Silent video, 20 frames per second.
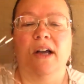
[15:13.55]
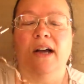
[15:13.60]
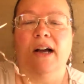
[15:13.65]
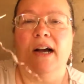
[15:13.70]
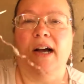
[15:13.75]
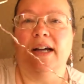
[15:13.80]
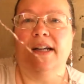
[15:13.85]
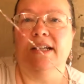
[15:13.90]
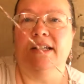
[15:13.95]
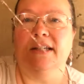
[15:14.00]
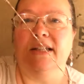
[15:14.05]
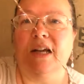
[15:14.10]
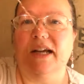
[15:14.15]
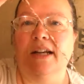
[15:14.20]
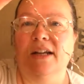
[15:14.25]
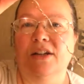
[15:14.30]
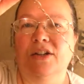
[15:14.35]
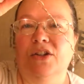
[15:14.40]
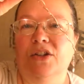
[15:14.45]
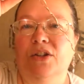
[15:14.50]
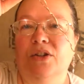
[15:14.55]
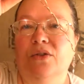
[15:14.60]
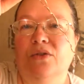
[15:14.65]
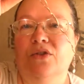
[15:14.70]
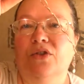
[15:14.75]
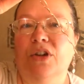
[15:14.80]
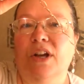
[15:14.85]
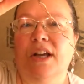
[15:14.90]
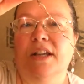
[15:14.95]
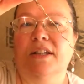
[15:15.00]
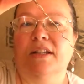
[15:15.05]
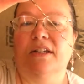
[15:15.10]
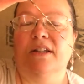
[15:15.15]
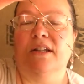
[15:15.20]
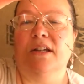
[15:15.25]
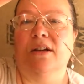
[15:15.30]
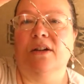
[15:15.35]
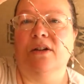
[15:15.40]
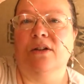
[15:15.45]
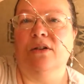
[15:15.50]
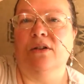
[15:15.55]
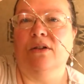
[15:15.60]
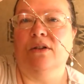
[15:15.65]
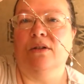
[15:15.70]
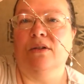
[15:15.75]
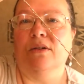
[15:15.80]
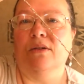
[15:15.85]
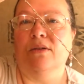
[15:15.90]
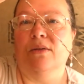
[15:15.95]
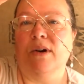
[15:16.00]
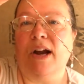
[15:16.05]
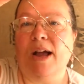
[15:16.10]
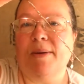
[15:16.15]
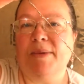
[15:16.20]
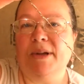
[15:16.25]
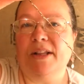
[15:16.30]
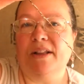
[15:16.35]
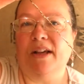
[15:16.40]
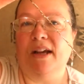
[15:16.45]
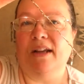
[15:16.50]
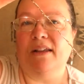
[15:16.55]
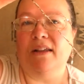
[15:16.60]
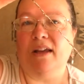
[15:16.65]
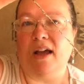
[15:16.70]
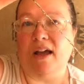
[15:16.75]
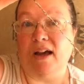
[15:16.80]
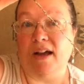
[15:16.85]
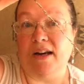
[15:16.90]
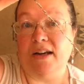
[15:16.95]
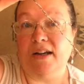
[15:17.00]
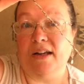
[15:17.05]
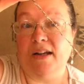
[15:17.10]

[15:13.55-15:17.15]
I decided to just wrap it like that